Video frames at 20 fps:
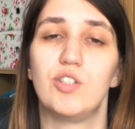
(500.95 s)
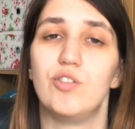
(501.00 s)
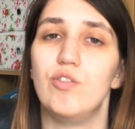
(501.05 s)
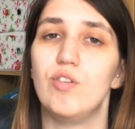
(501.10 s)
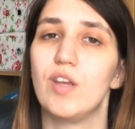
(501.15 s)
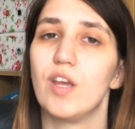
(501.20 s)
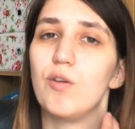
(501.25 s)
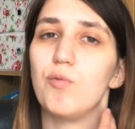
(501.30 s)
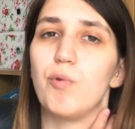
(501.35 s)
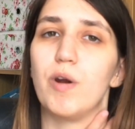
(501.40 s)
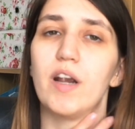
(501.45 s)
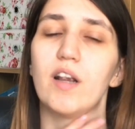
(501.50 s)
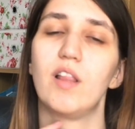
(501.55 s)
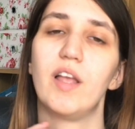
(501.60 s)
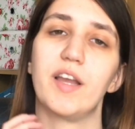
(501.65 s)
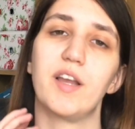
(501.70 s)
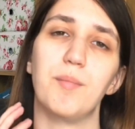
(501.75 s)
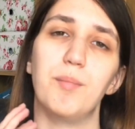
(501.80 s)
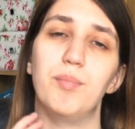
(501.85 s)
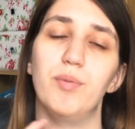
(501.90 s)
so you can wear
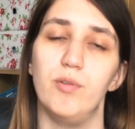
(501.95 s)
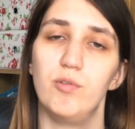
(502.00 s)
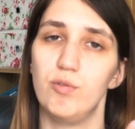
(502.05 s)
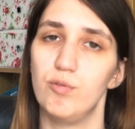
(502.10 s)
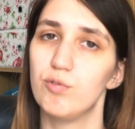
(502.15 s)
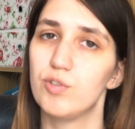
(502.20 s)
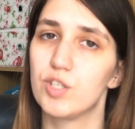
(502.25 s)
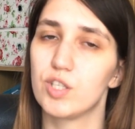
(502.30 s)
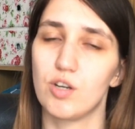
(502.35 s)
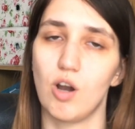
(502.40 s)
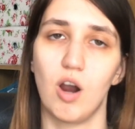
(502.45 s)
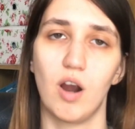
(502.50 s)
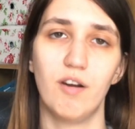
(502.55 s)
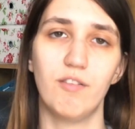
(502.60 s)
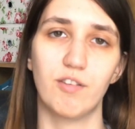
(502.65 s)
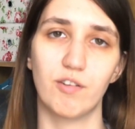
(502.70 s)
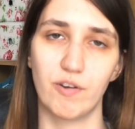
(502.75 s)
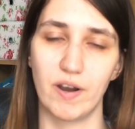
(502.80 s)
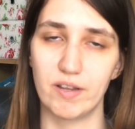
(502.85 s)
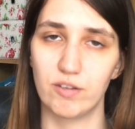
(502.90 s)
like a blue
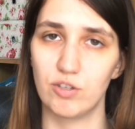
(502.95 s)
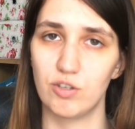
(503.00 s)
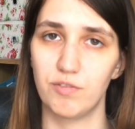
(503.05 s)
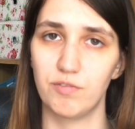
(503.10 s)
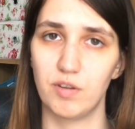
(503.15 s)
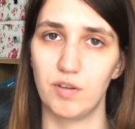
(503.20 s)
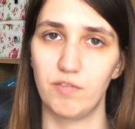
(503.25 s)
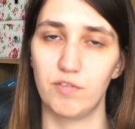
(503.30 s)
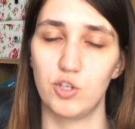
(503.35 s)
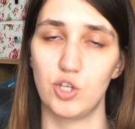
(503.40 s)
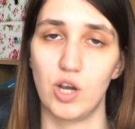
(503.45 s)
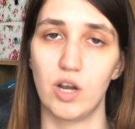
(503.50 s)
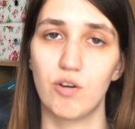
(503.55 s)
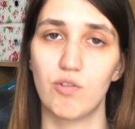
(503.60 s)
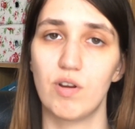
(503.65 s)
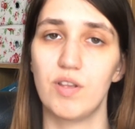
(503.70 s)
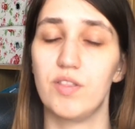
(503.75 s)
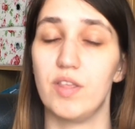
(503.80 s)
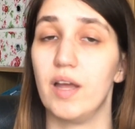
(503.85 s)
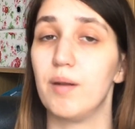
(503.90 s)
scarf around your fifth chakra.